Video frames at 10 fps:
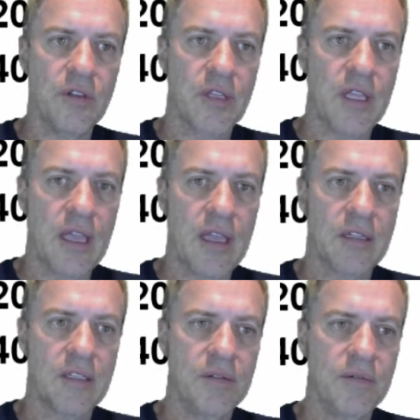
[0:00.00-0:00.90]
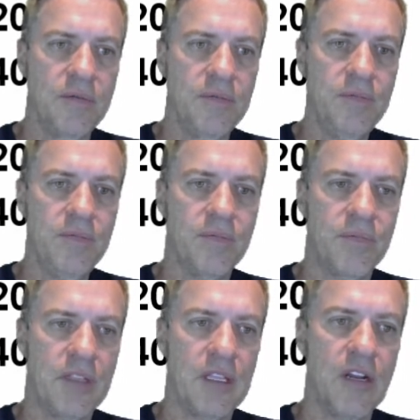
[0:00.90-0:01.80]
look at
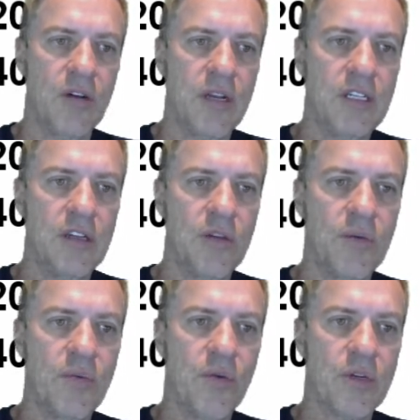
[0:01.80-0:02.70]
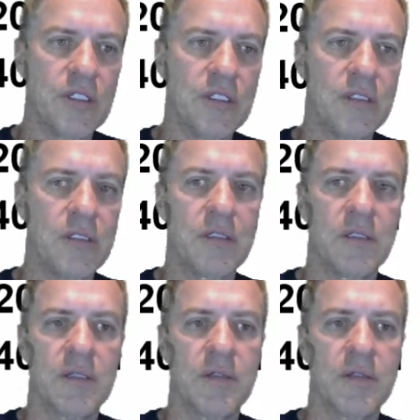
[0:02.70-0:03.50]
the gear ratio proportions,